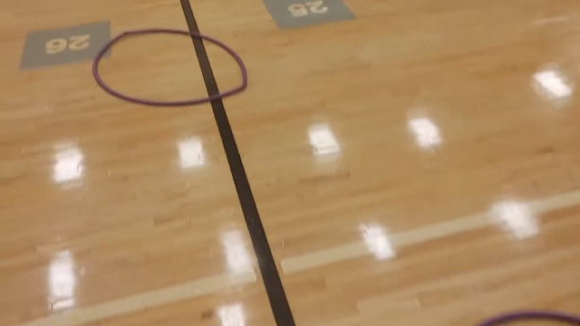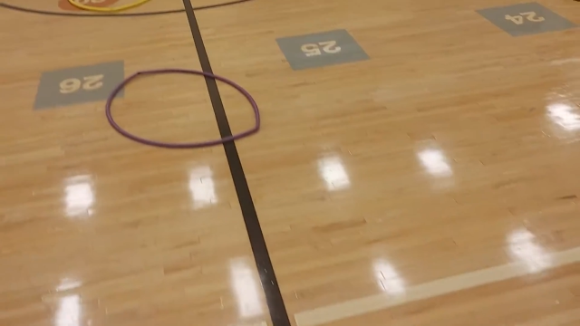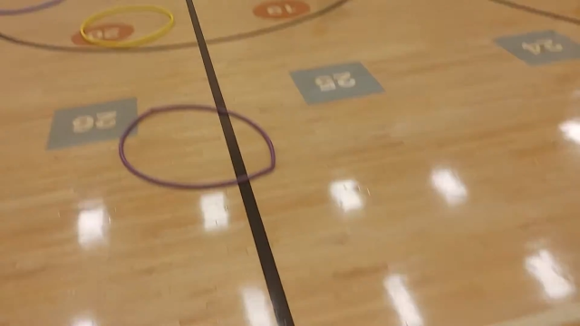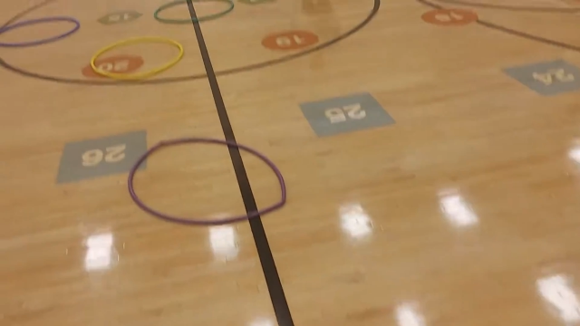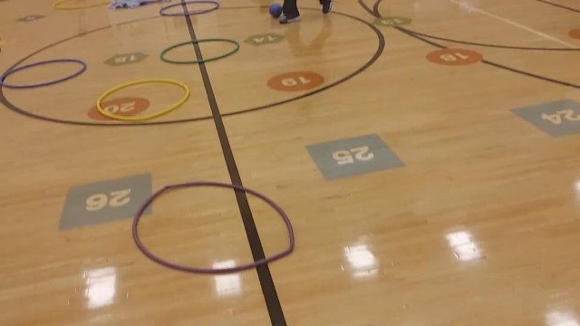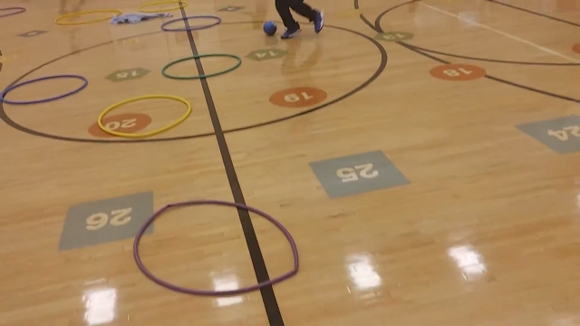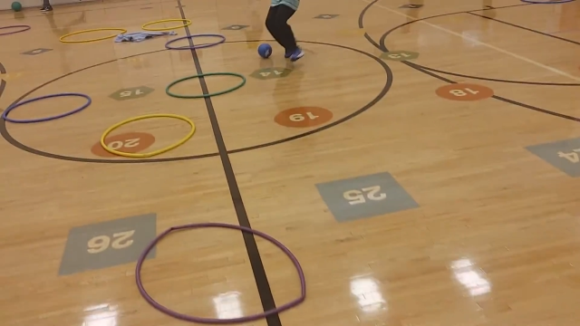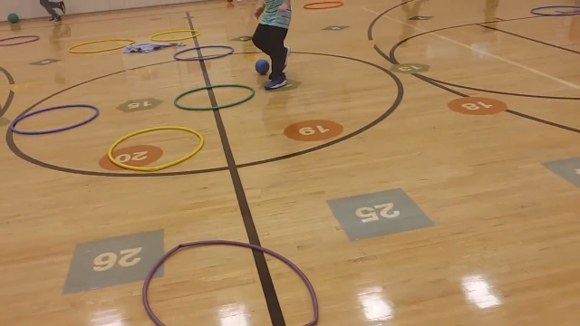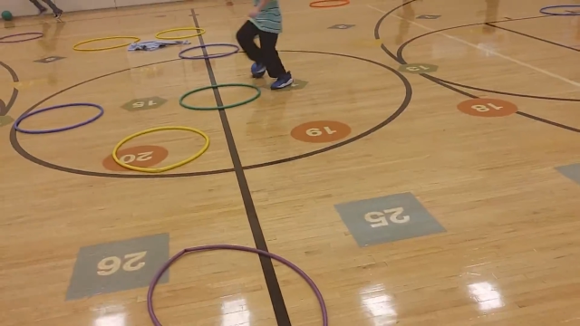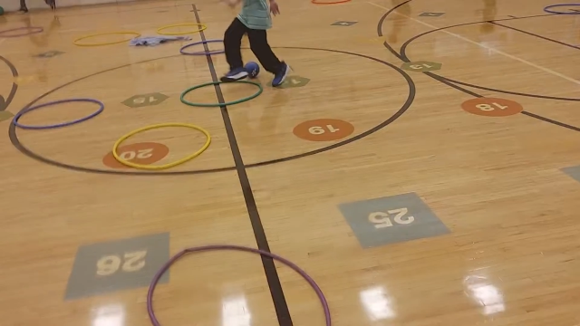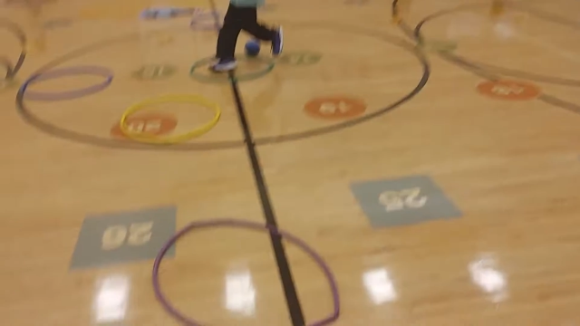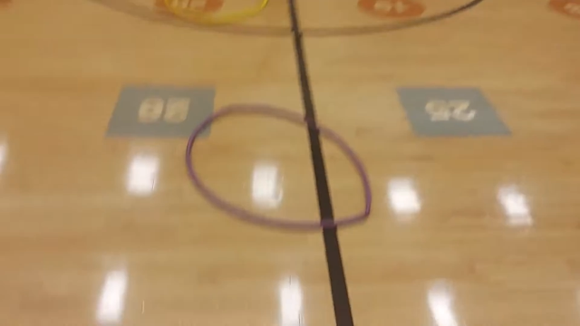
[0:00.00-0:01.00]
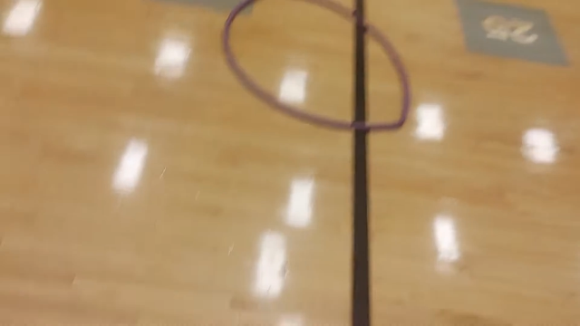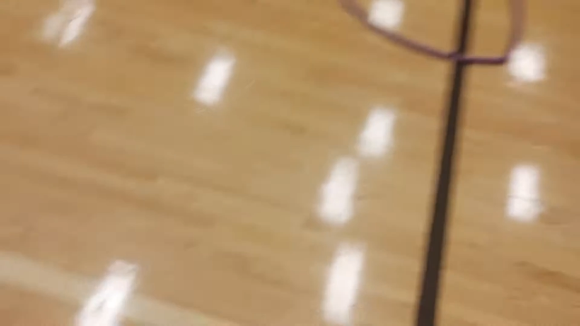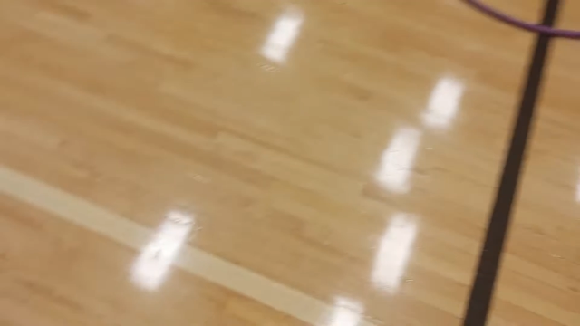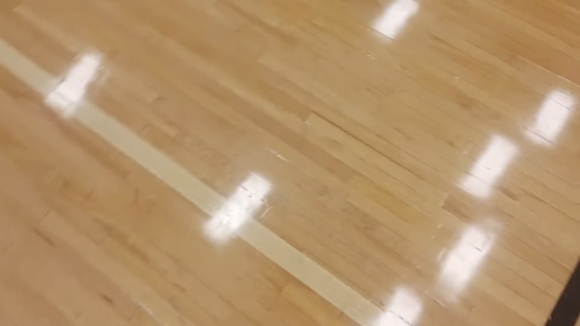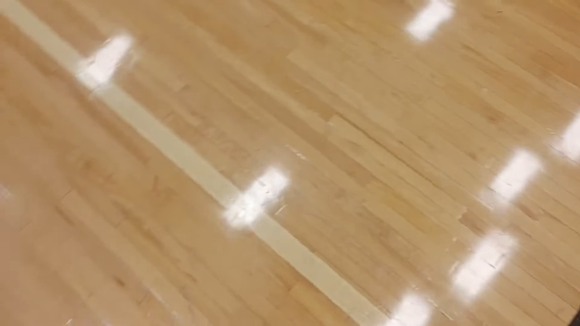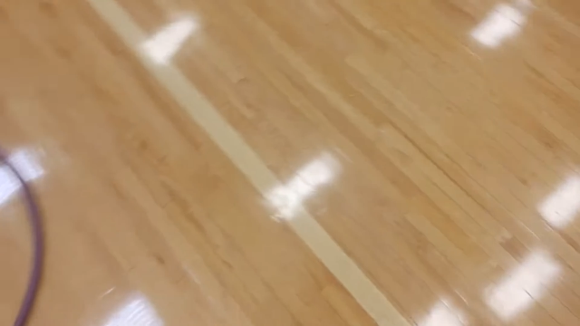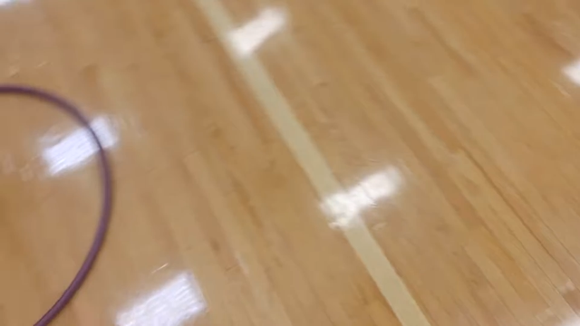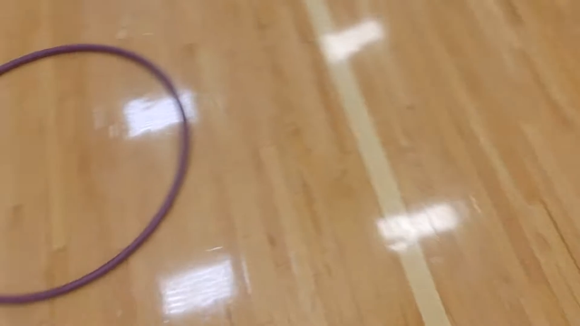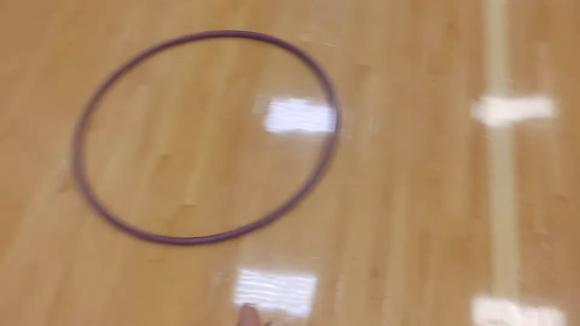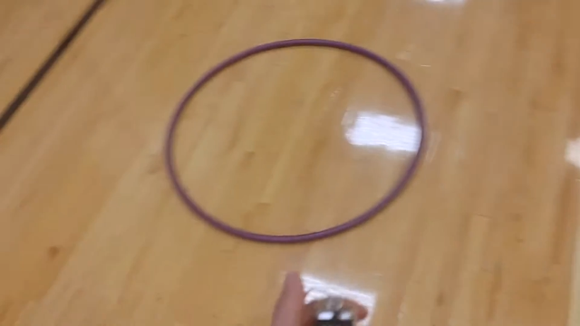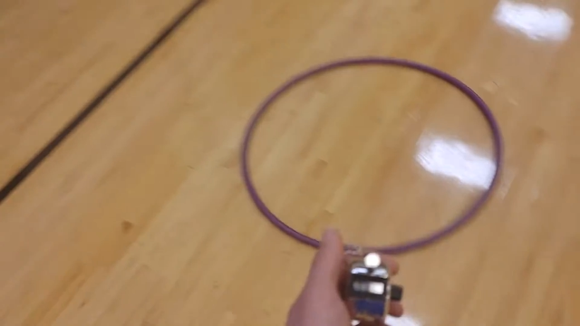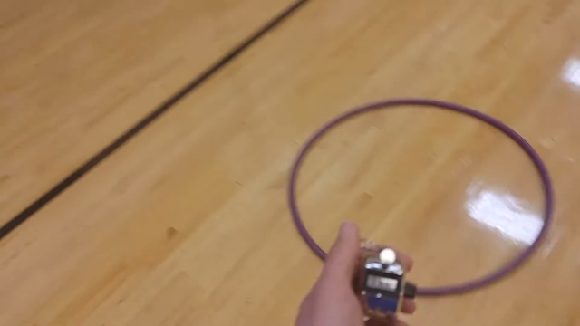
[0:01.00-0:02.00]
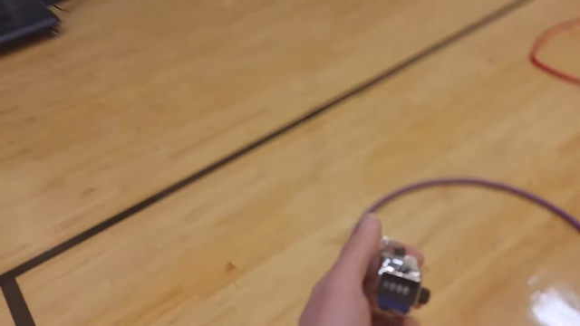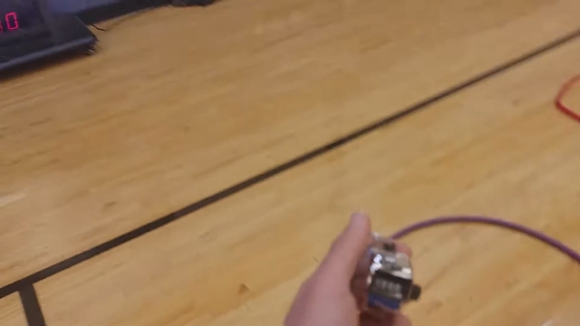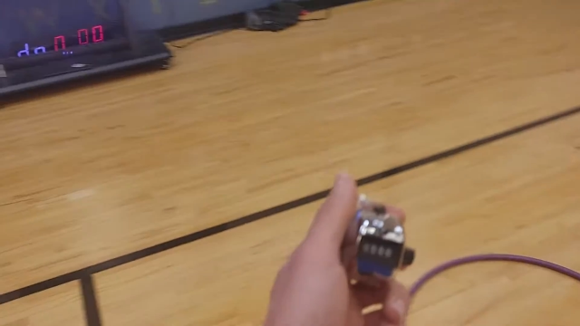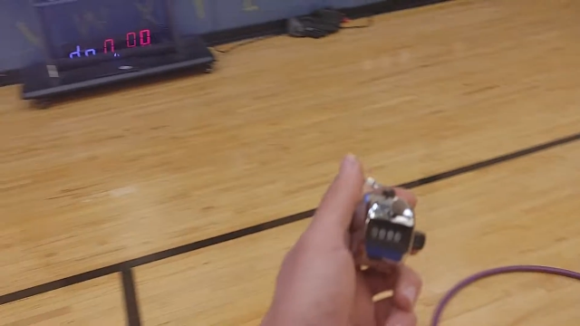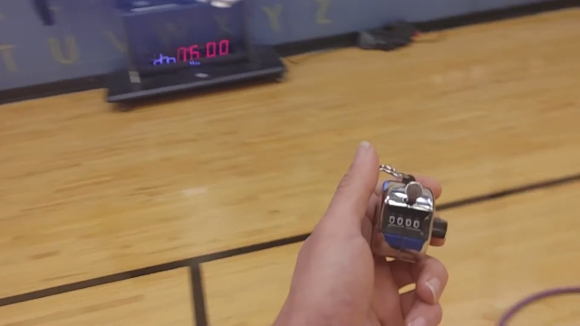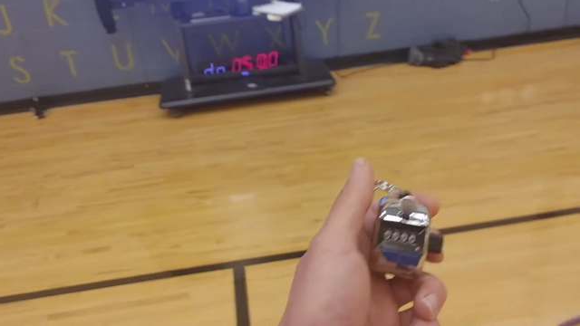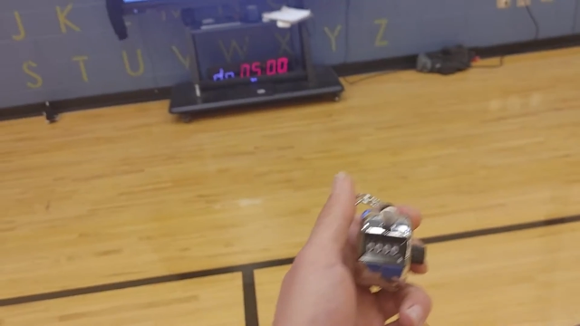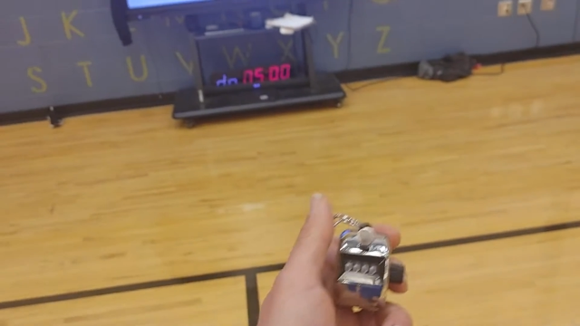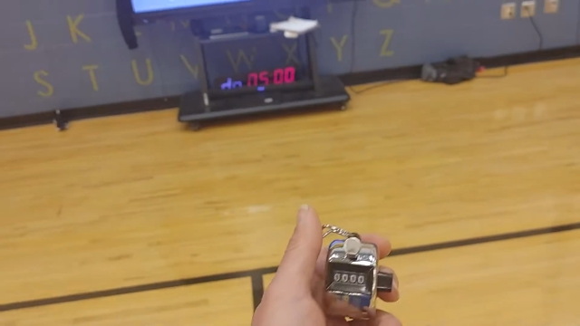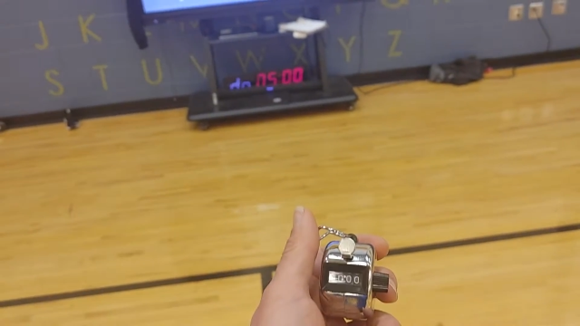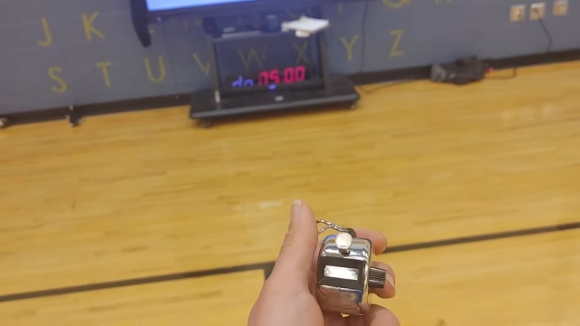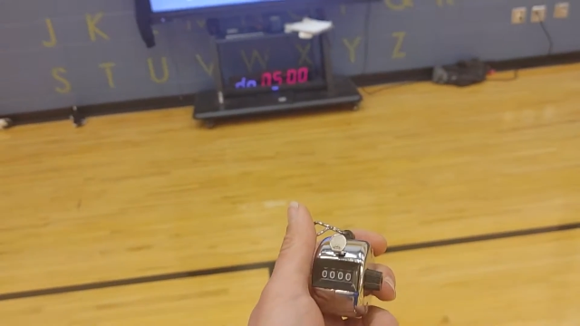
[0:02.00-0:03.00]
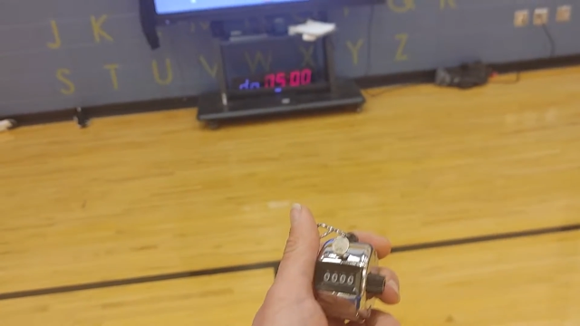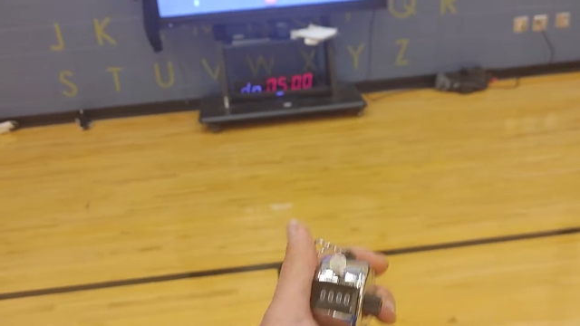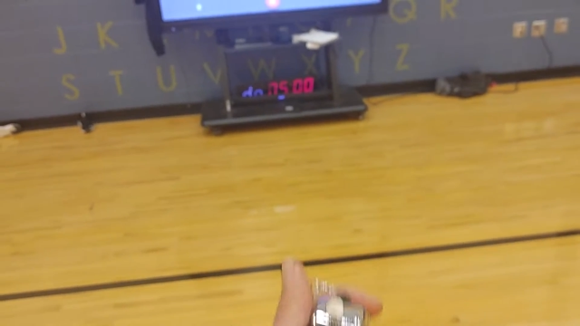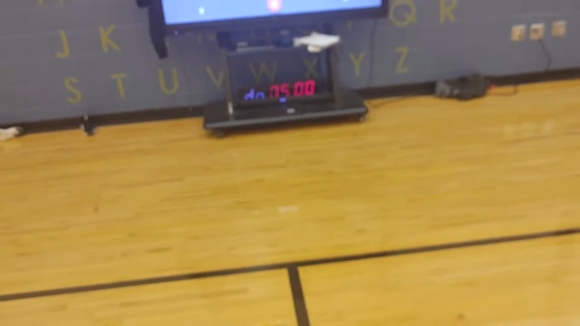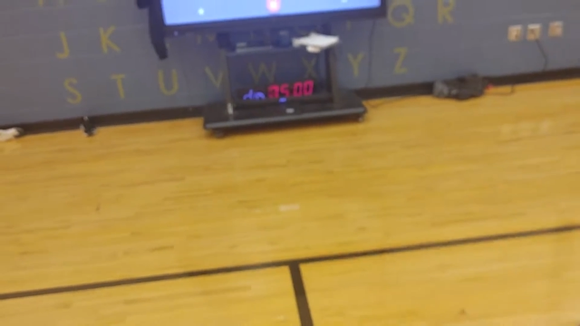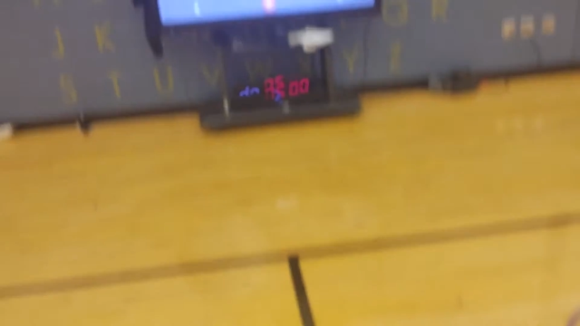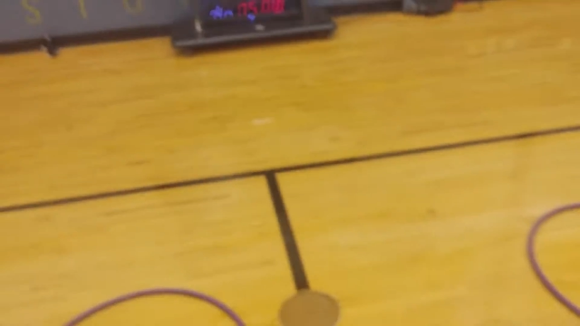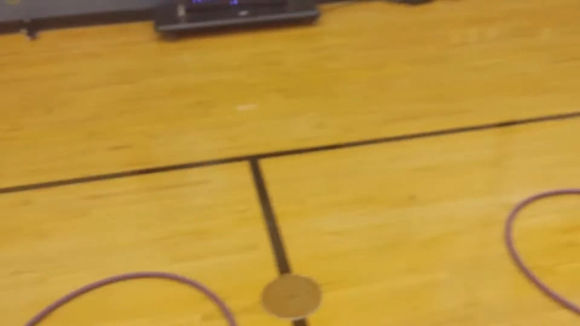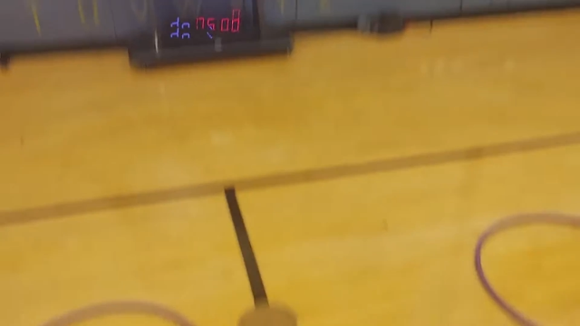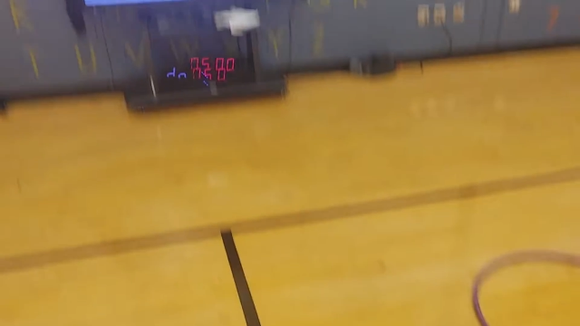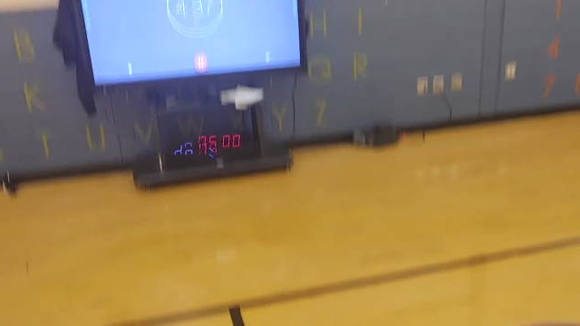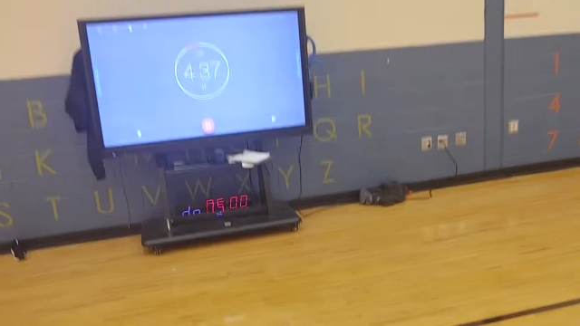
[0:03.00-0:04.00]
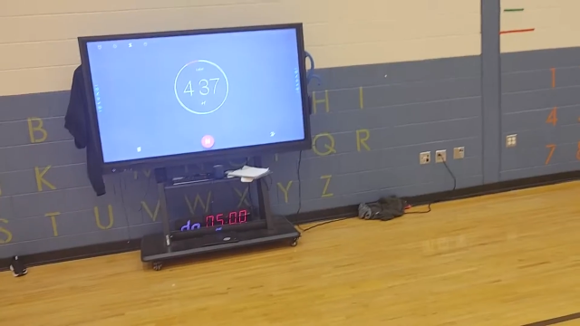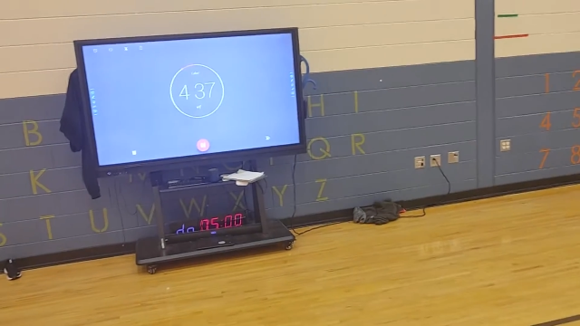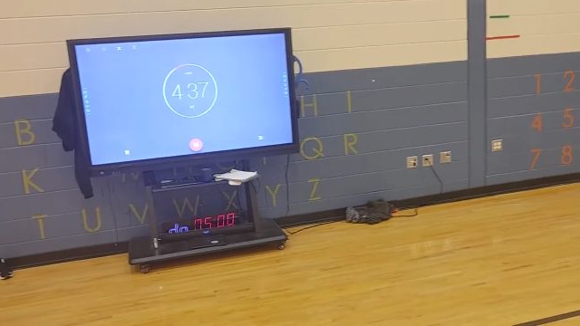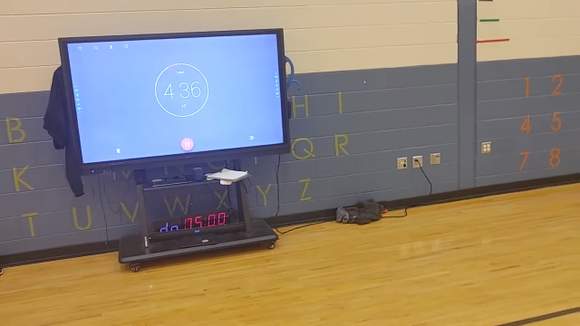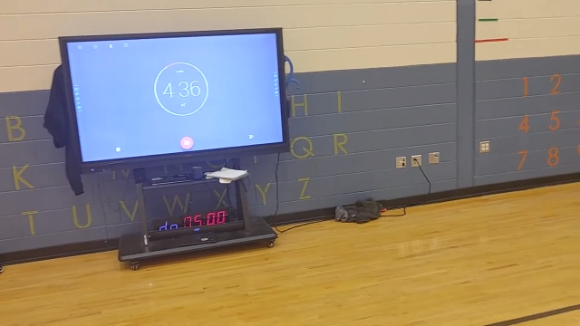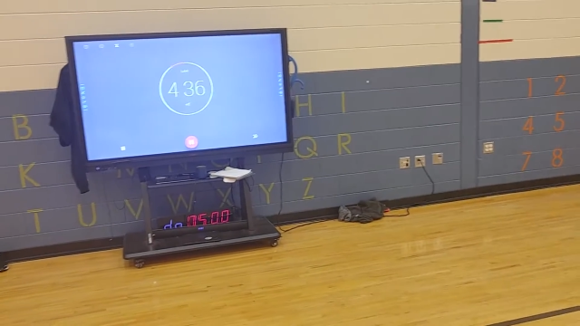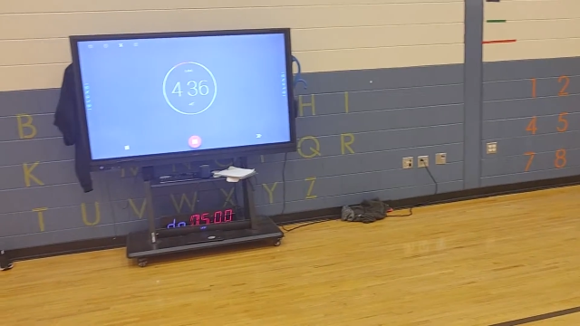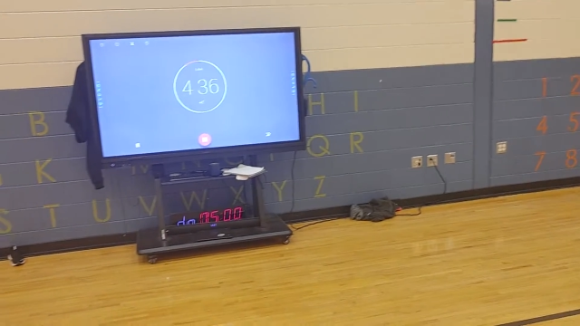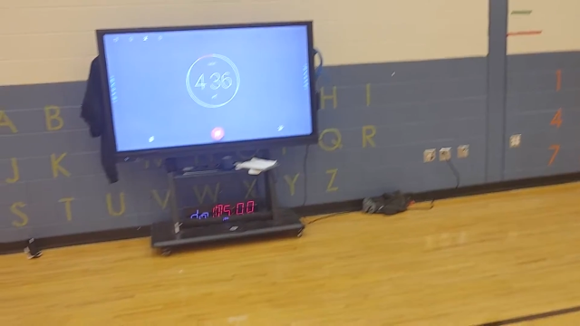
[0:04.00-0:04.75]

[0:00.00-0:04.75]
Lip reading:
(no speaker visible)